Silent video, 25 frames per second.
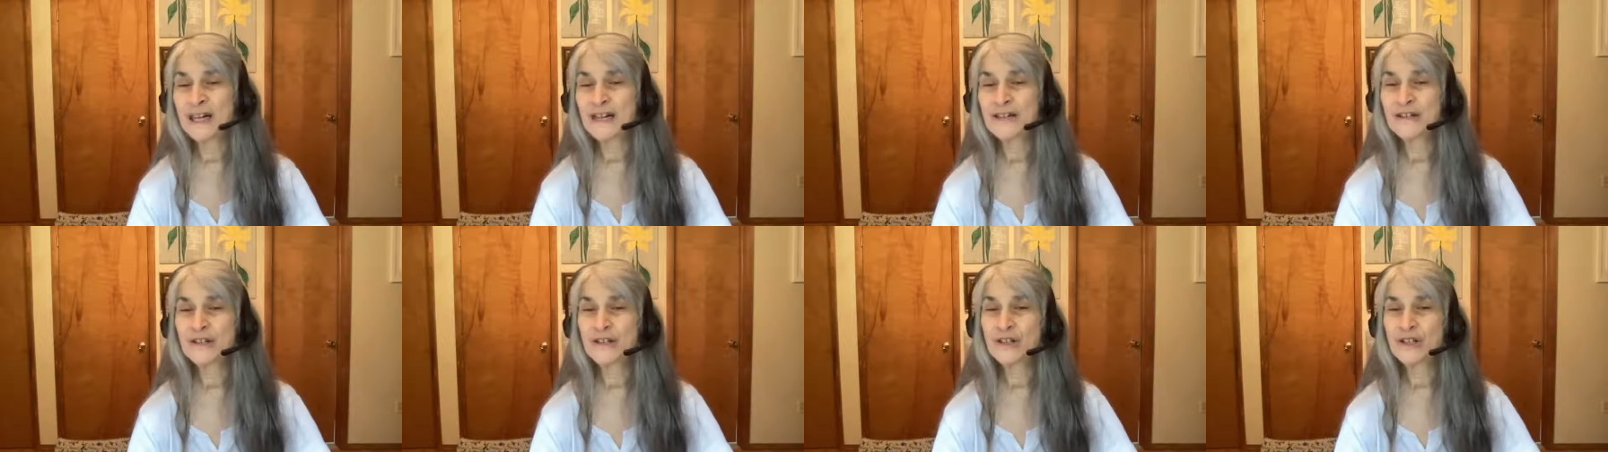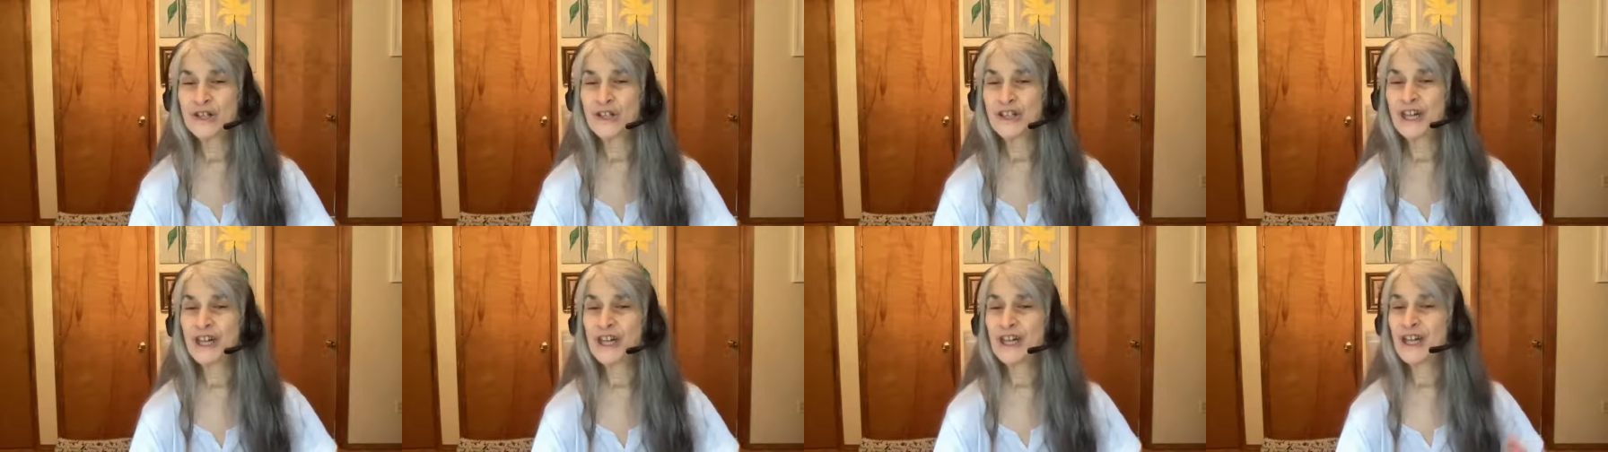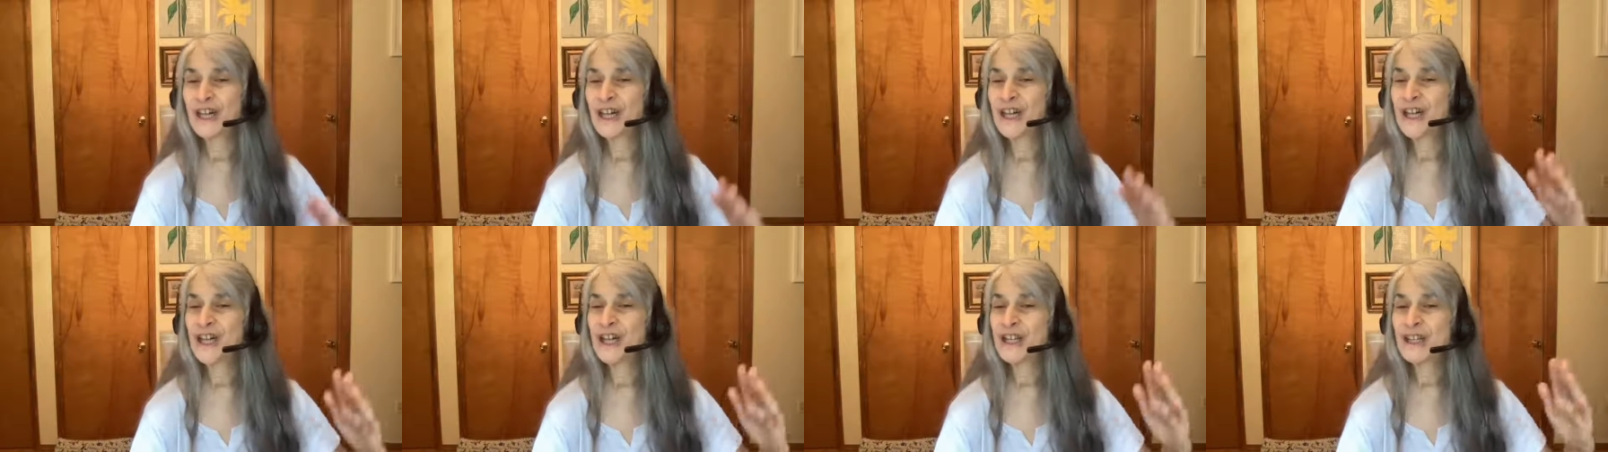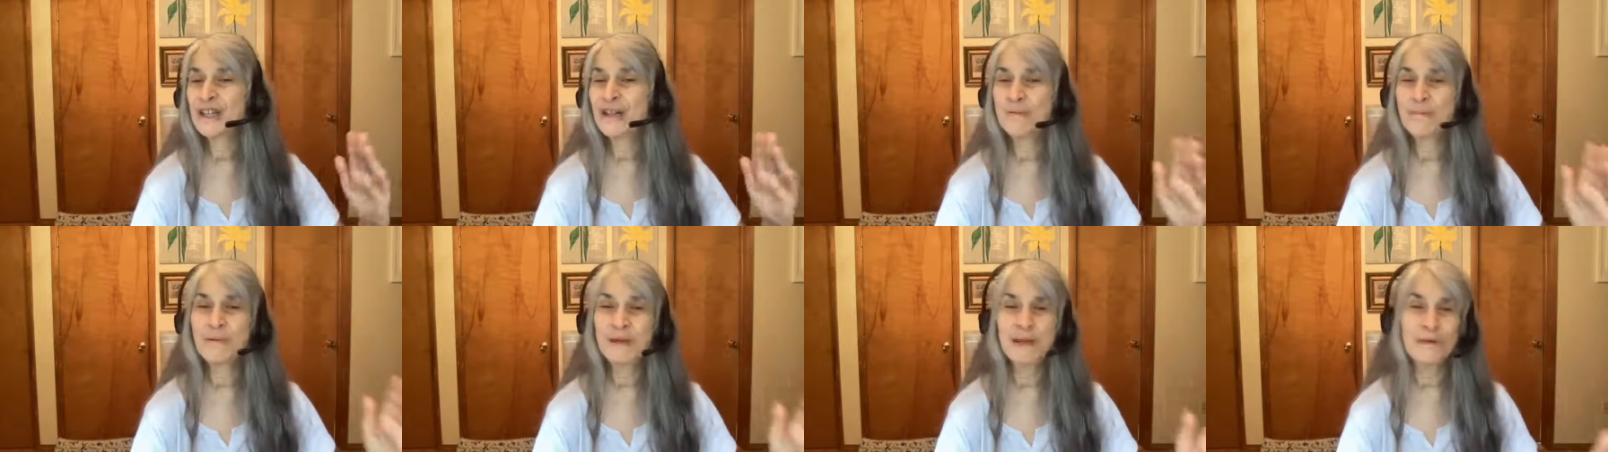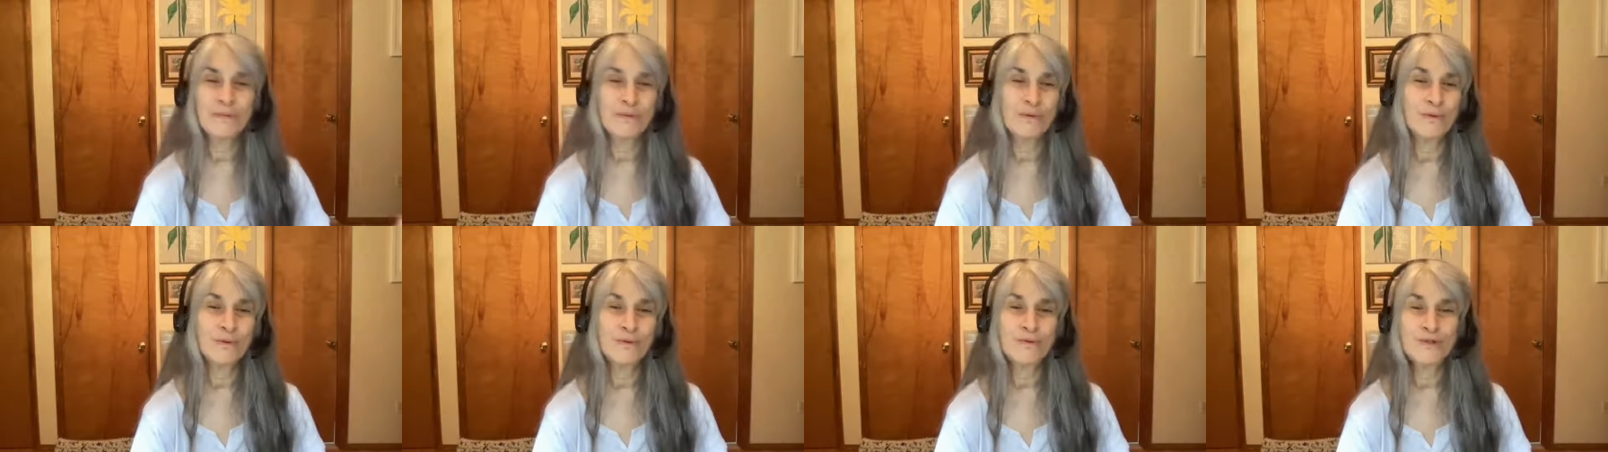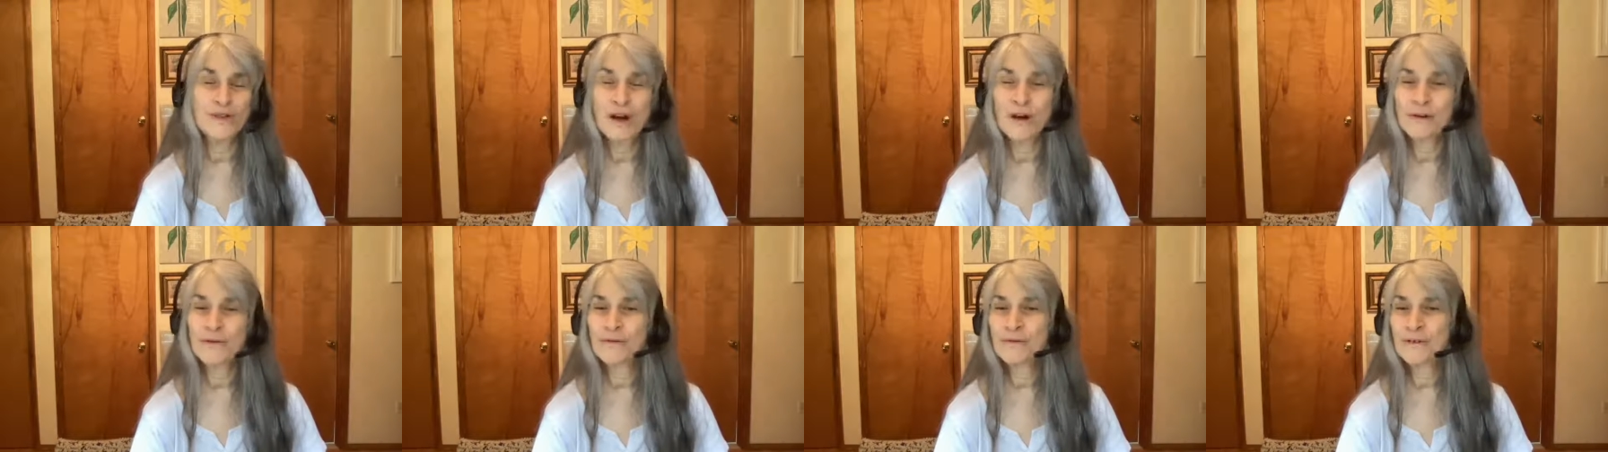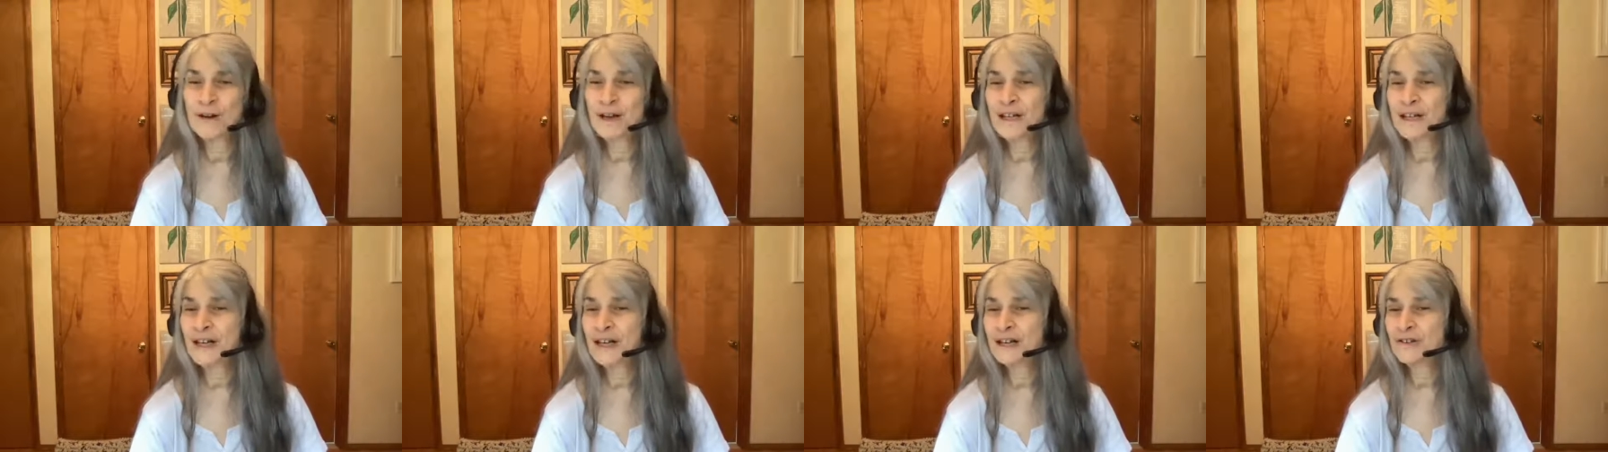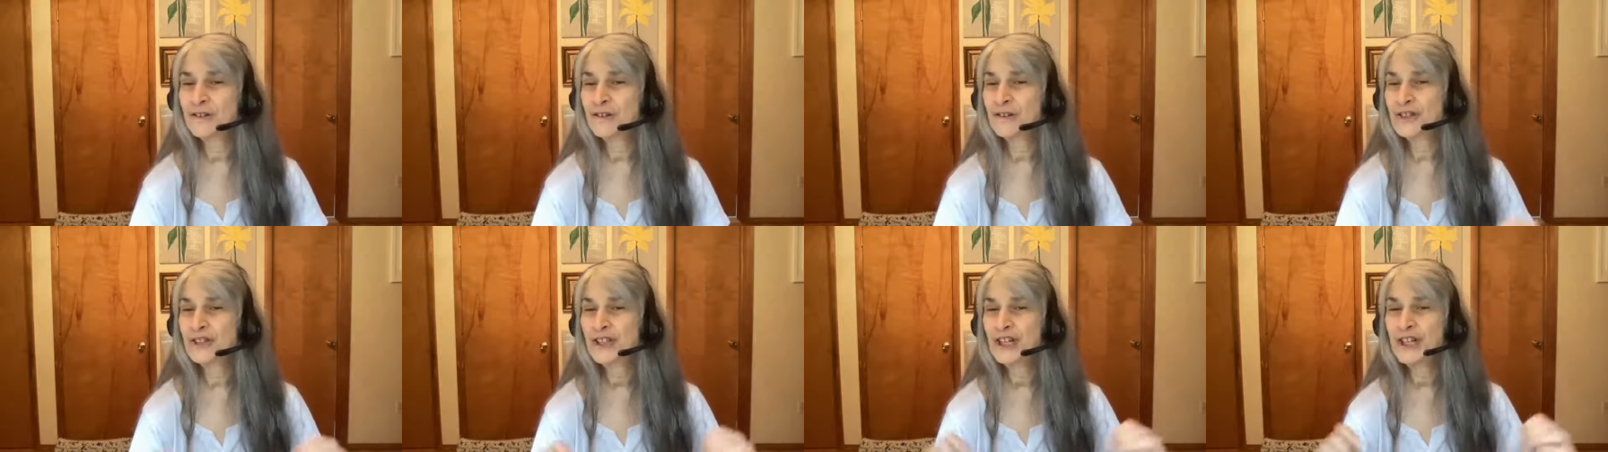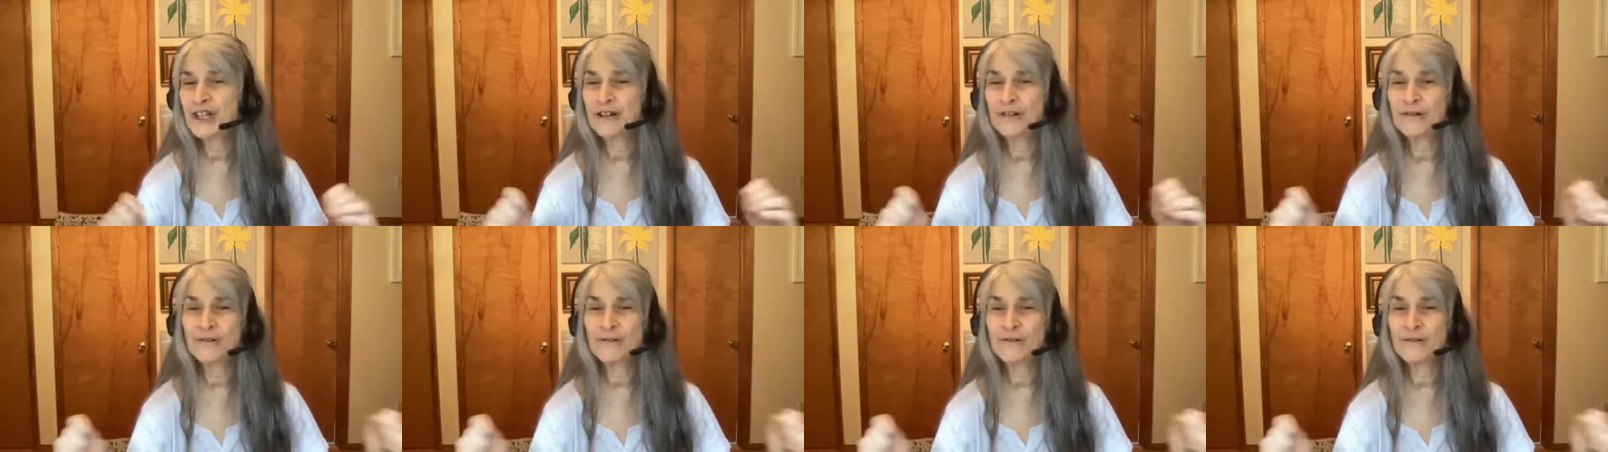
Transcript: energy, the people who don't run energy,